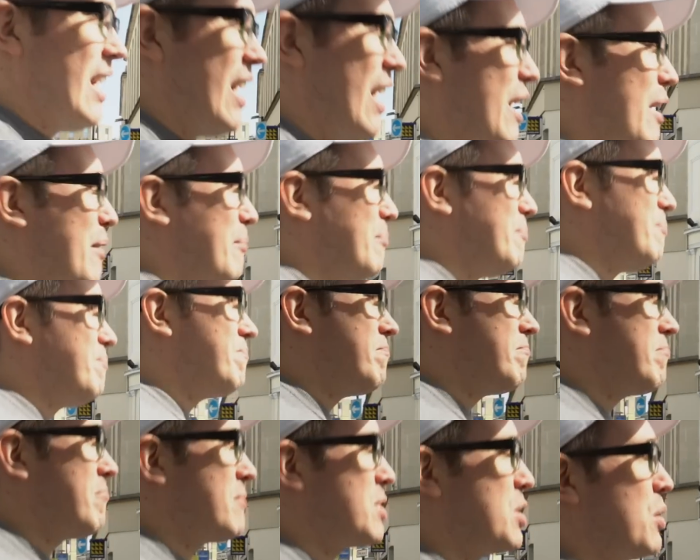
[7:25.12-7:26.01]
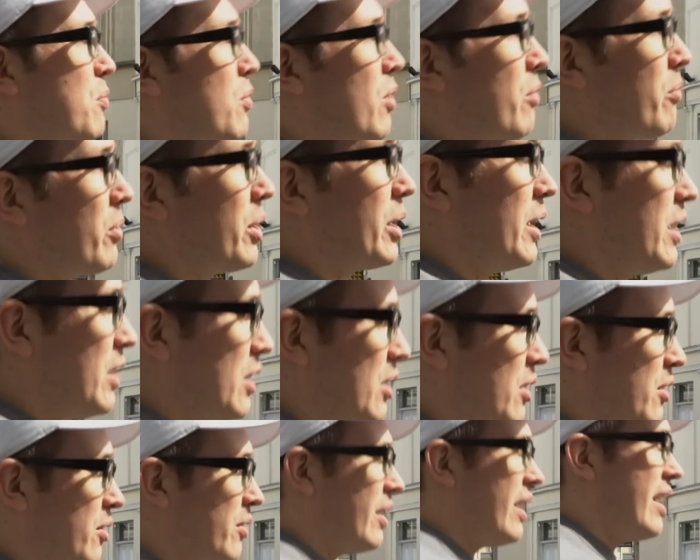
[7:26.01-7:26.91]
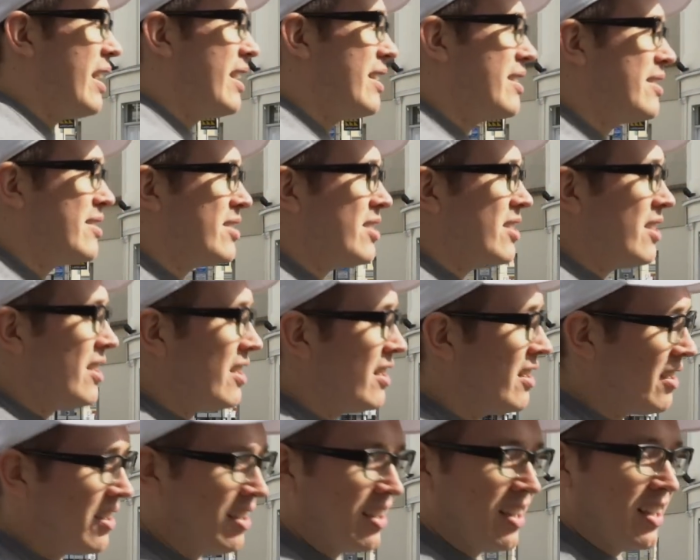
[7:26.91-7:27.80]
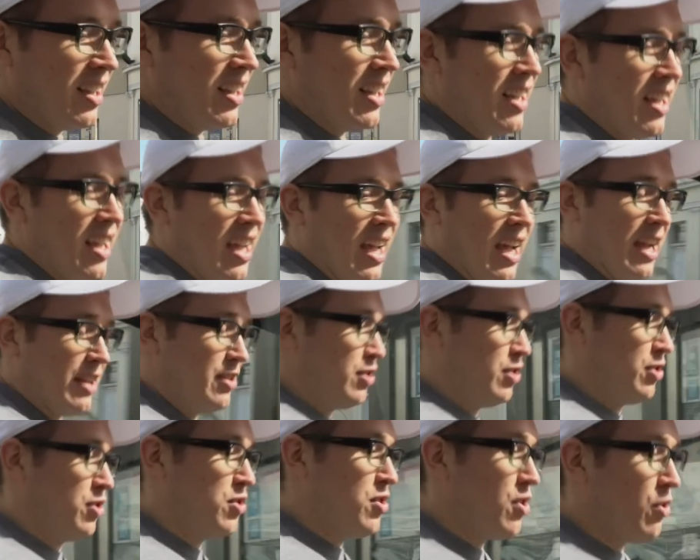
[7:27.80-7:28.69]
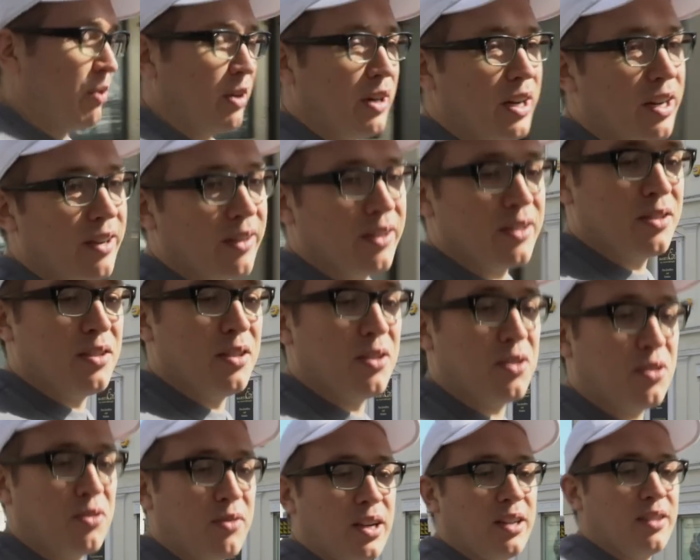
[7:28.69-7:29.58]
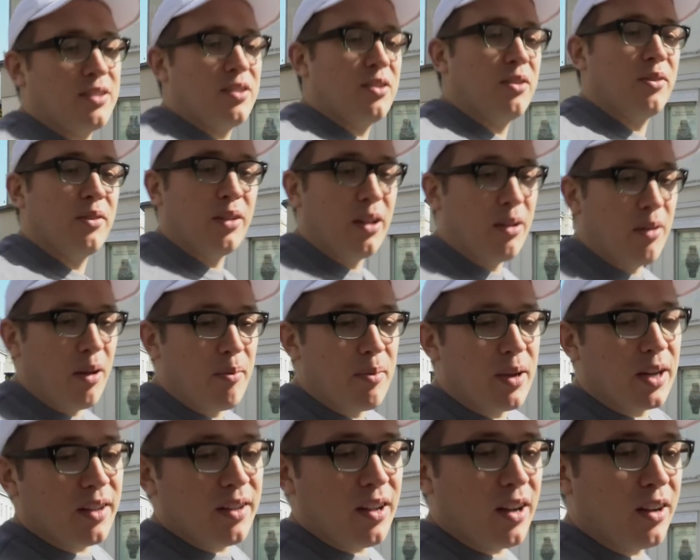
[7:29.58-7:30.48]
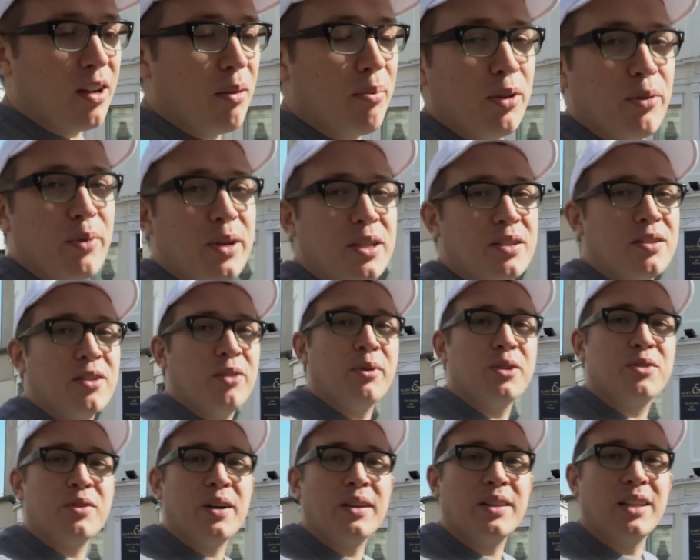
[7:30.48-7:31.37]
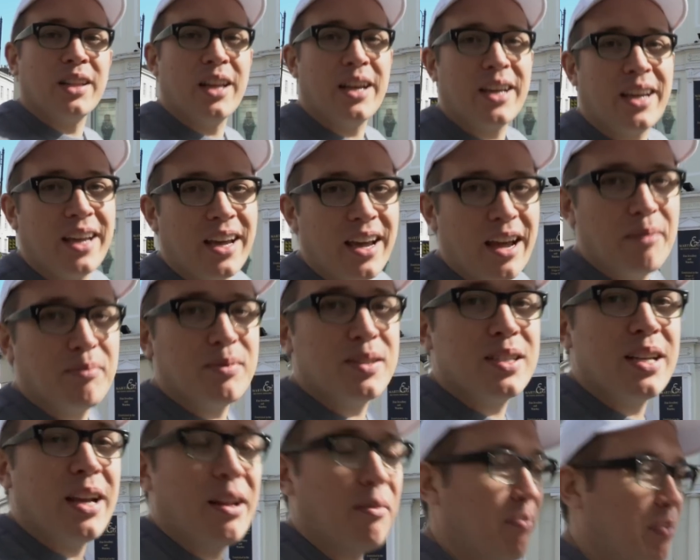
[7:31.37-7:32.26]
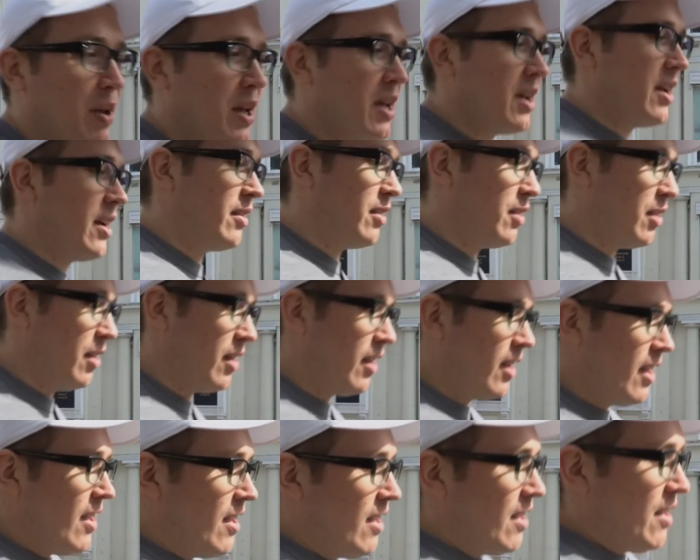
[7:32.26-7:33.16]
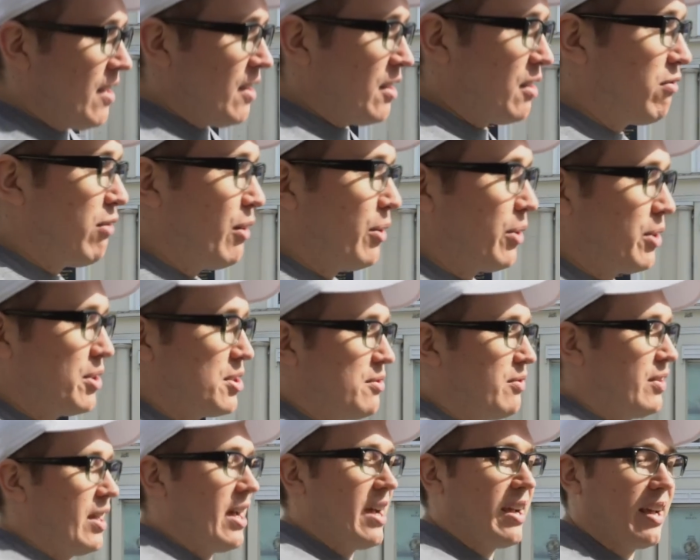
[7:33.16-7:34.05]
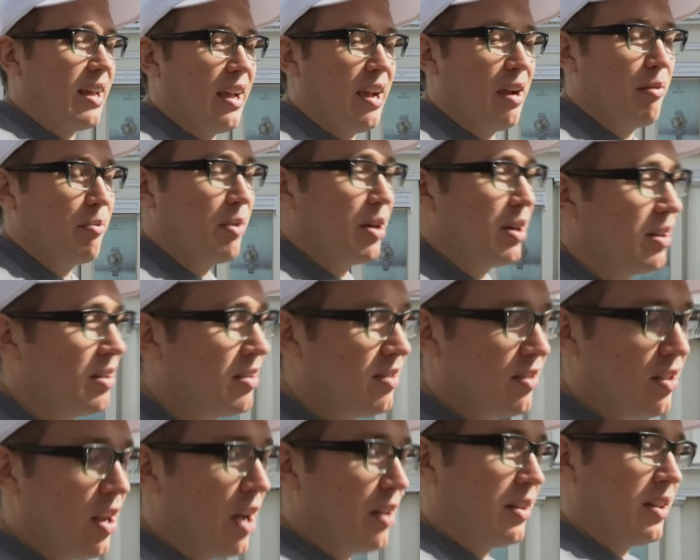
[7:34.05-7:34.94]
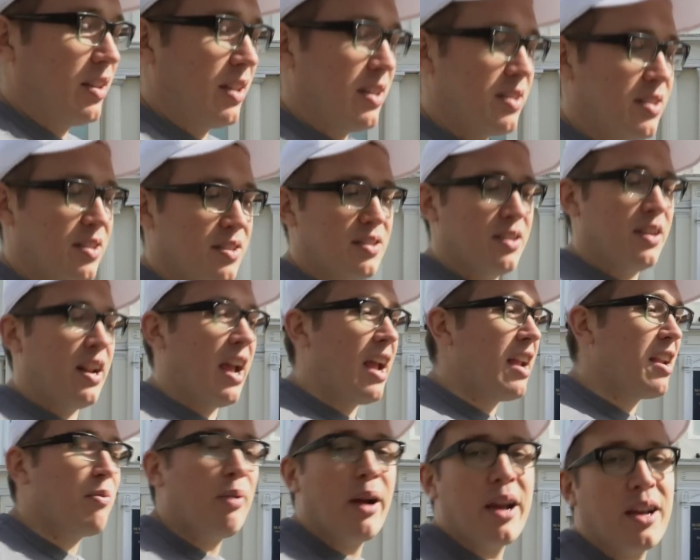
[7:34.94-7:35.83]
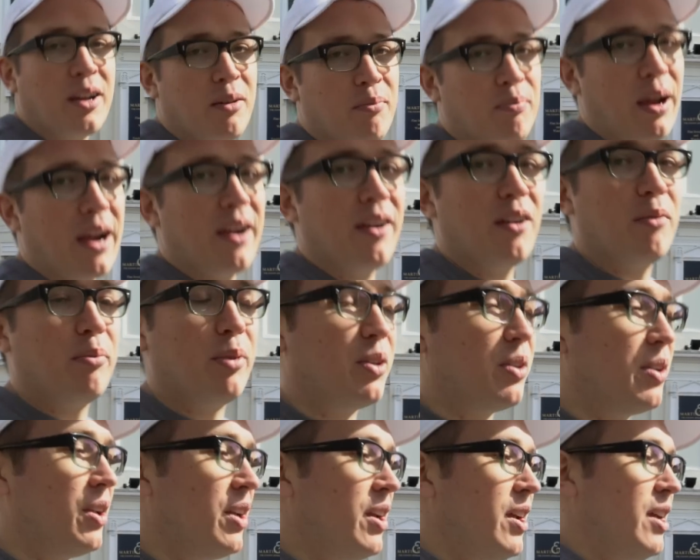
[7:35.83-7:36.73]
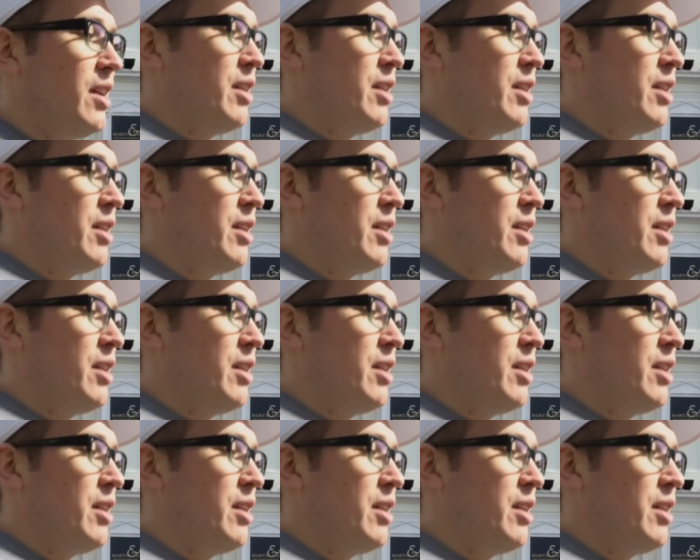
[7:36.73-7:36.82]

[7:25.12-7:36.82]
So what we're going to do is, it's just nowhere near as discreet. So, I mean, a couple of weeks ago, we tried the Leica M10P, and the focus of that camera, not that this is in any way comparable,